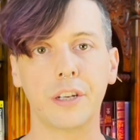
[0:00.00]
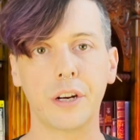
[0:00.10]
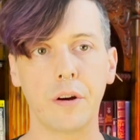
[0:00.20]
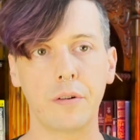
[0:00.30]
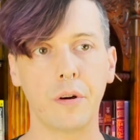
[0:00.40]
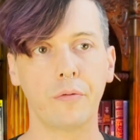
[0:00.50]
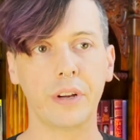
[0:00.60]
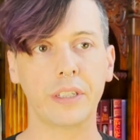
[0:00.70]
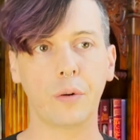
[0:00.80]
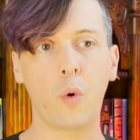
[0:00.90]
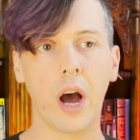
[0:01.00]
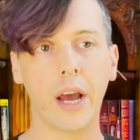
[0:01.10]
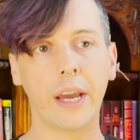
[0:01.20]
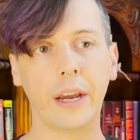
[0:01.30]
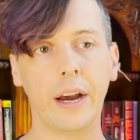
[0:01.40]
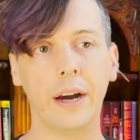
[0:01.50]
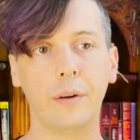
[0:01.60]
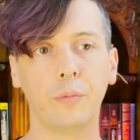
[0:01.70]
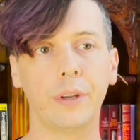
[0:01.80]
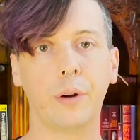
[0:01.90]
No reason why
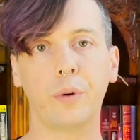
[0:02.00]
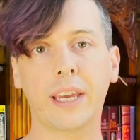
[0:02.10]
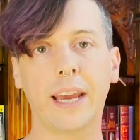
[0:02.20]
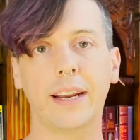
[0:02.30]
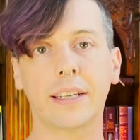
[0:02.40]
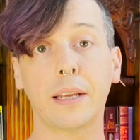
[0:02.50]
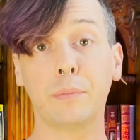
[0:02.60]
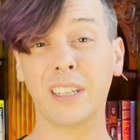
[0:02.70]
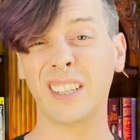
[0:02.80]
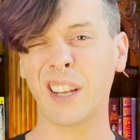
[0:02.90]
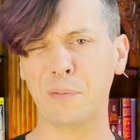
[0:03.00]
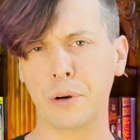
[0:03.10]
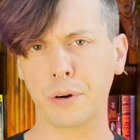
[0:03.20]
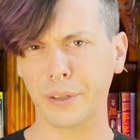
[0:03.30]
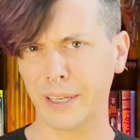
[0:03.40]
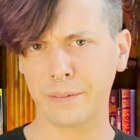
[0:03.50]
we can't accept an assignment early,